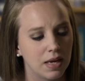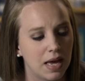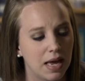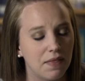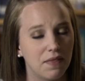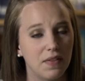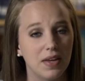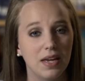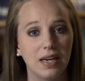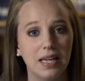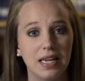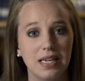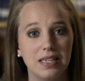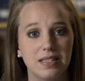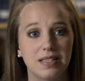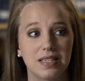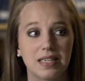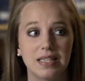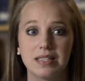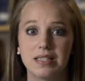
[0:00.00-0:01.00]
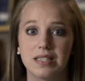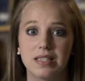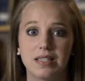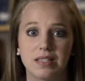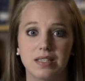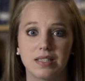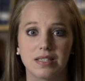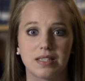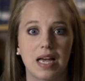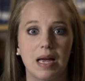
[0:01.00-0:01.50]
And then he sends
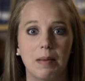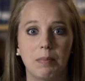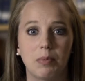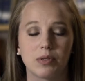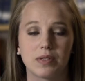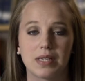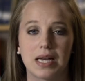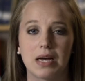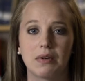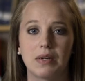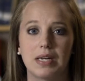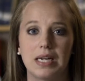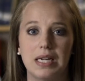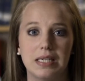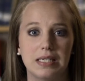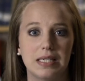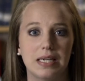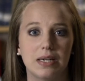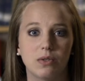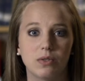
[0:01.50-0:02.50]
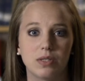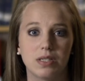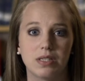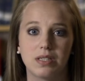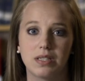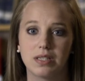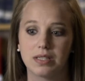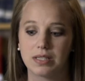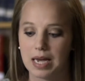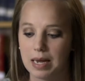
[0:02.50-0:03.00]
his disciples out and he tells his
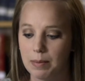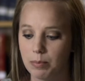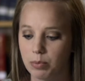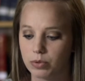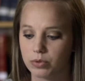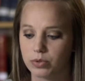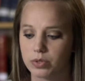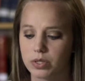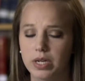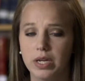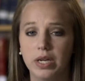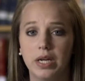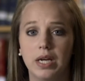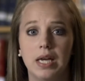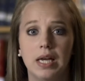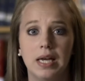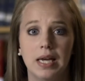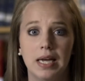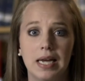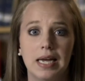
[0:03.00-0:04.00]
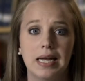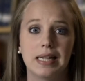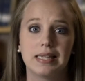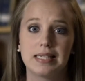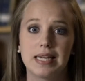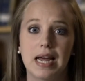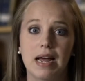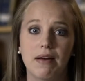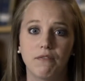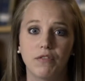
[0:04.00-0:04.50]
disciples, it's
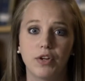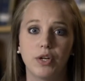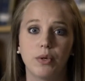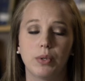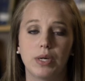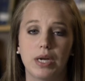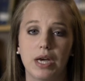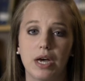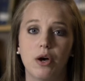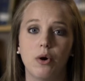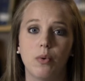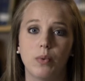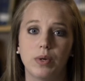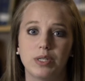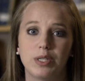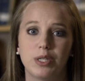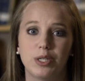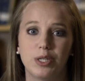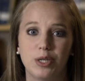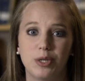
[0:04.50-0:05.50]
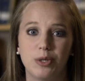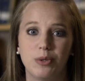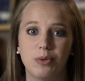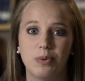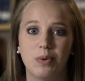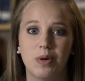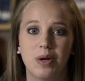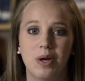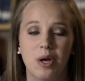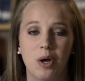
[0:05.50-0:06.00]
time for you to go and to
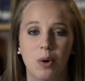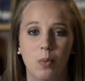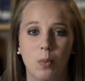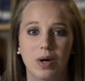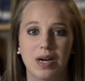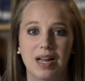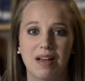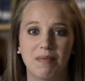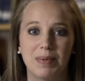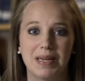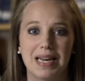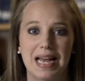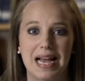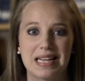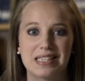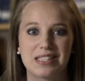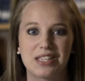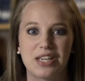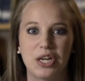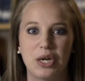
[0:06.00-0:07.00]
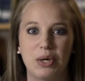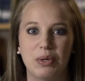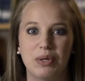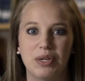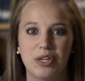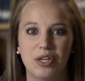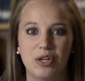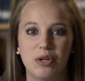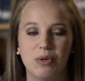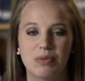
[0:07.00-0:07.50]
do what I've been asking you to
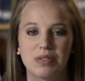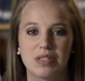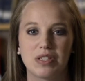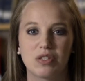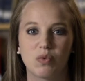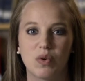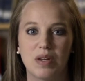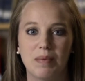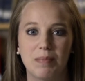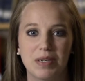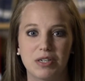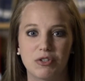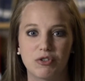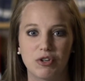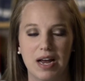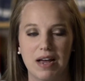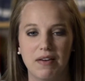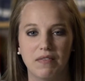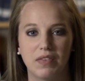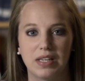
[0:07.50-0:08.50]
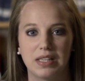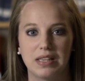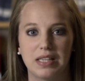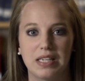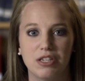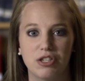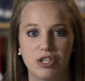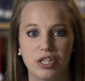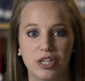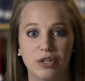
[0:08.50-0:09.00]
do since we've been traveling
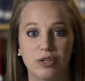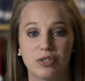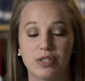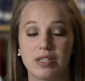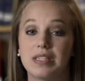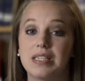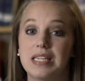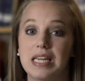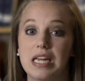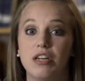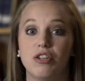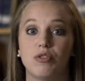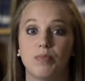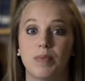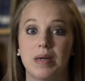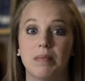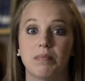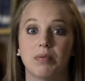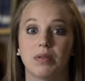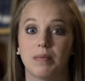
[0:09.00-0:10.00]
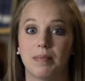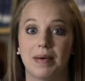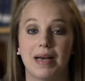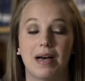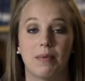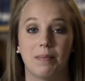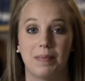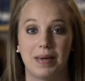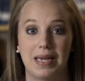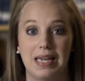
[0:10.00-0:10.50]
these years and teach people
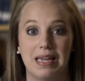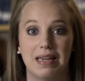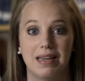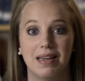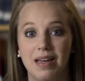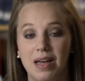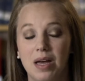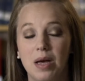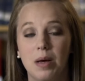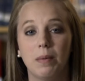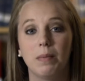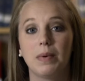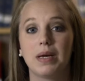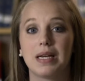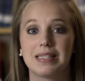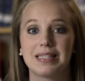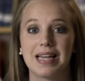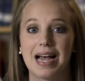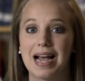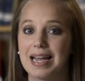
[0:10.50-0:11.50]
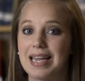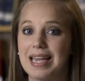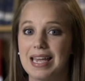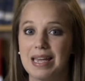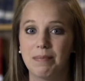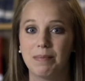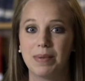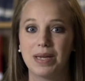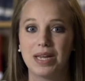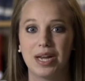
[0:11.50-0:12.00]
about me. Because I
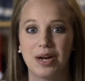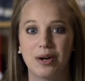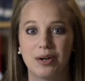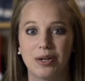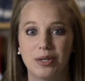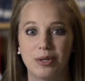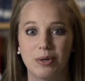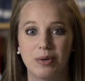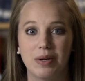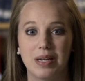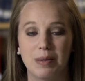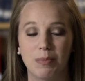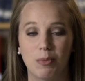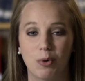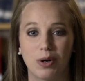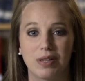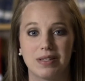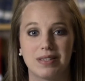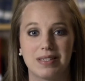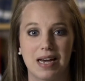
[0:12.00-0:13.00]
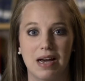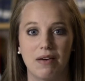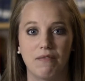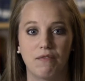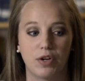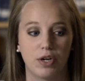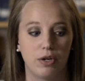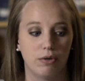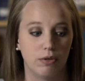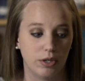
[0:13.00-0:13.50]
can't be here to do it anymore, it's time
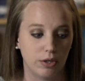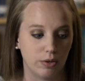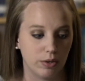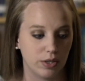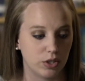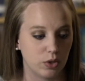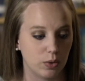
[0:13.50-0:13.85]
for you to do it.